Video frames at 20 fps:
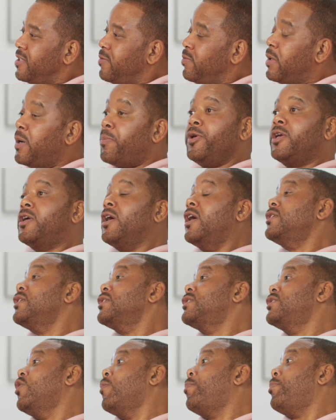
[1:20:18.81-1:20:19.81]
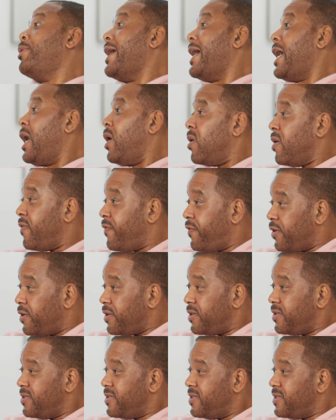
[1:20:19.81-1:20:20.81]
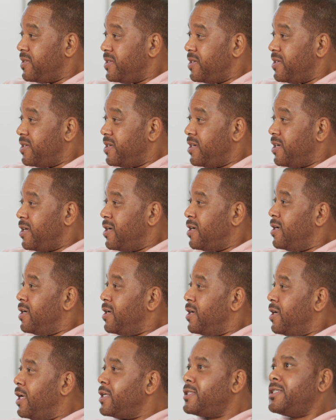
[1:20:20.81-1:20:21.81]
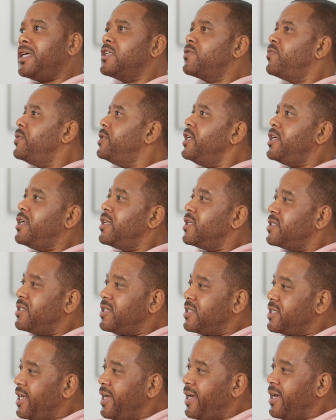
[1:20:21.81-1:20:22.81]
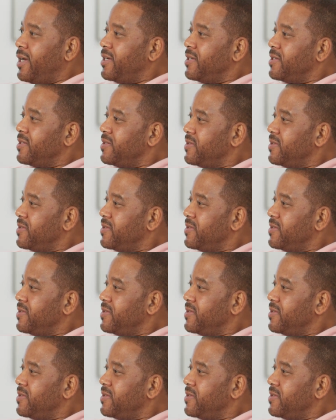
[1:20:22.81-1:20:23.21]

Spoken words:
But because it's so powerful, it sounds ridiculous to say it.